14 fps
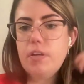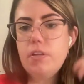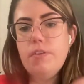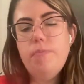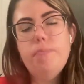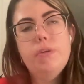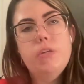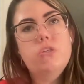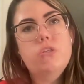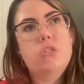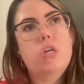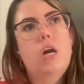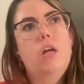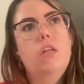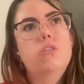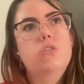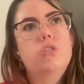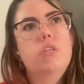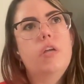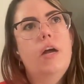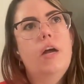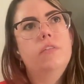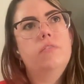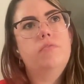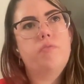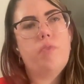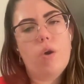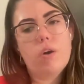think the major challenge that
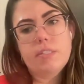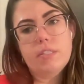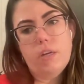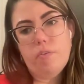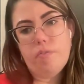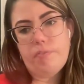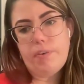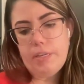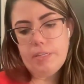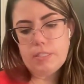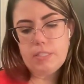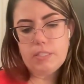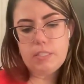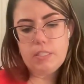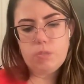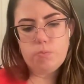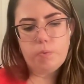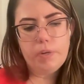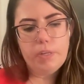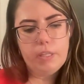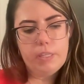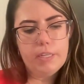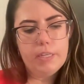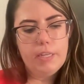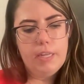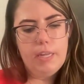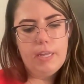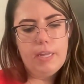VoxCell faces is
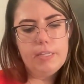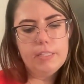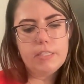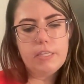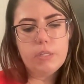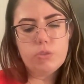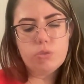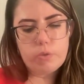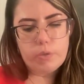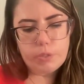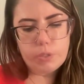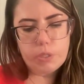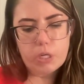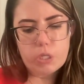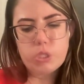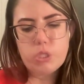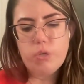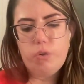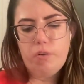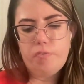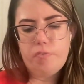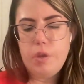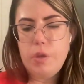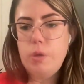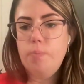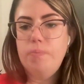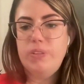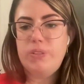really is the introduction of a
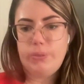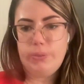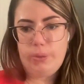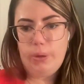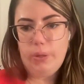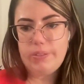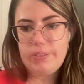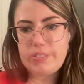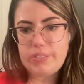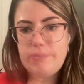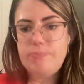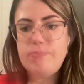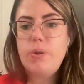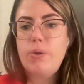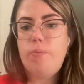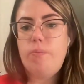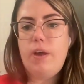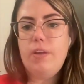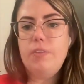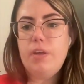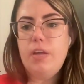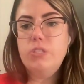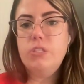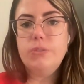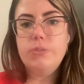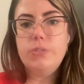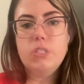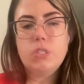new methodology, right? As
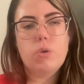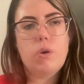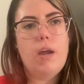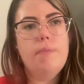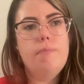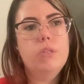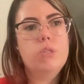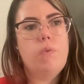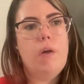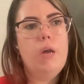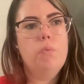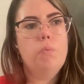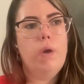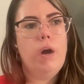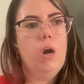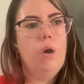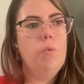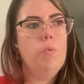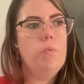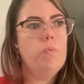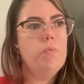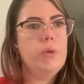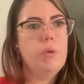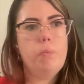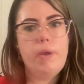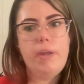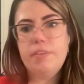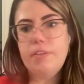you described it quite well,
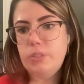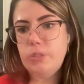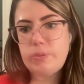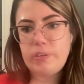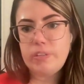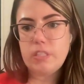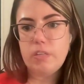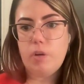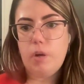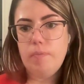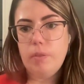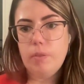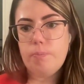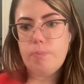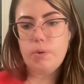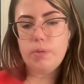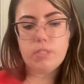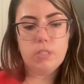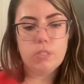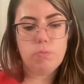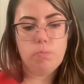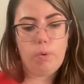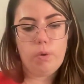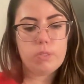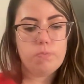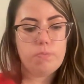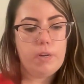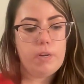the way that the drug development process
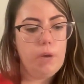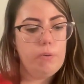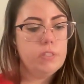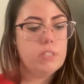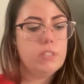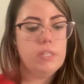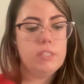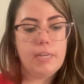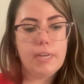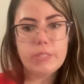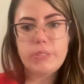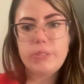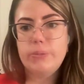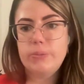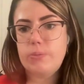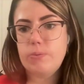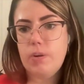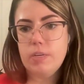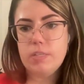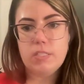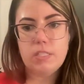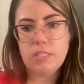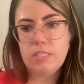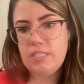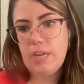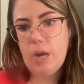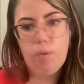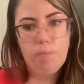works right now is they test those drugs in
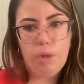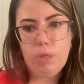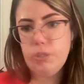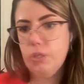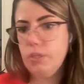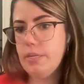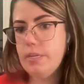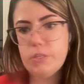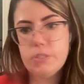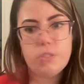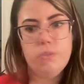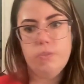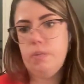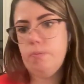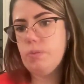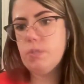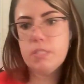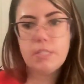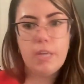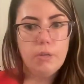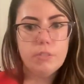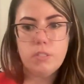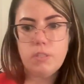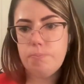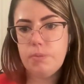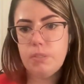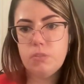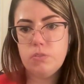cell monolayers. So they put cells in
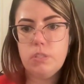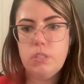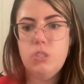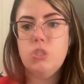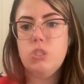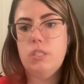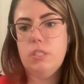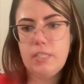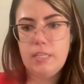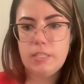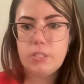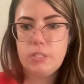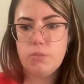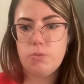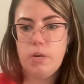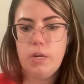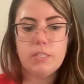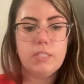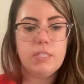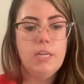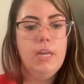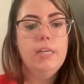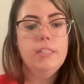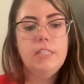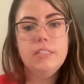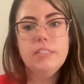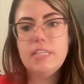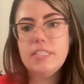a petri dish, they test the drugs,
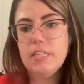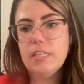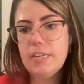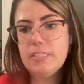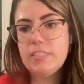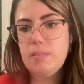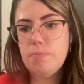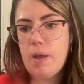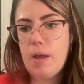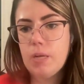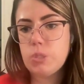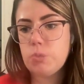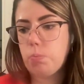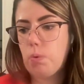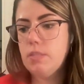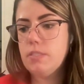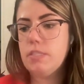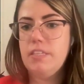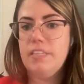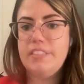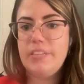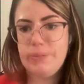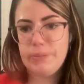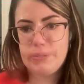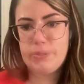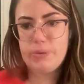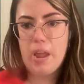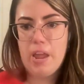then they select the best ones, and then they
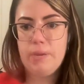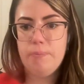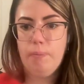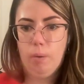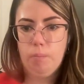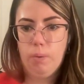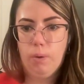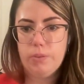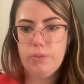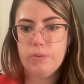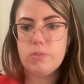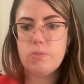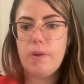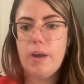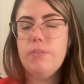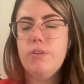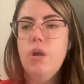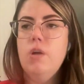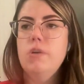go to animal models, right?